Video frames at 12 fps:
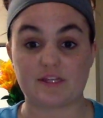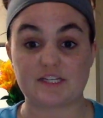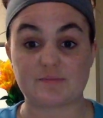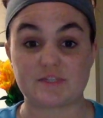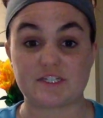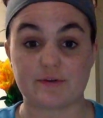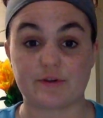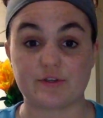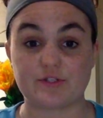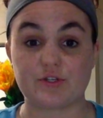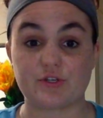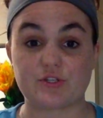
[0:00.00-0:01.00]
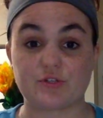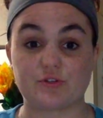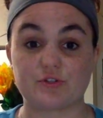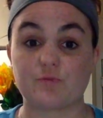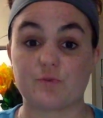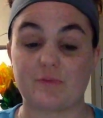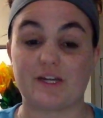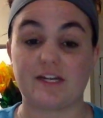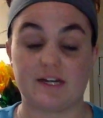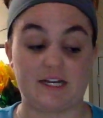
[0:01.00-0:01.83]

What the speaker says: these materials to the students would be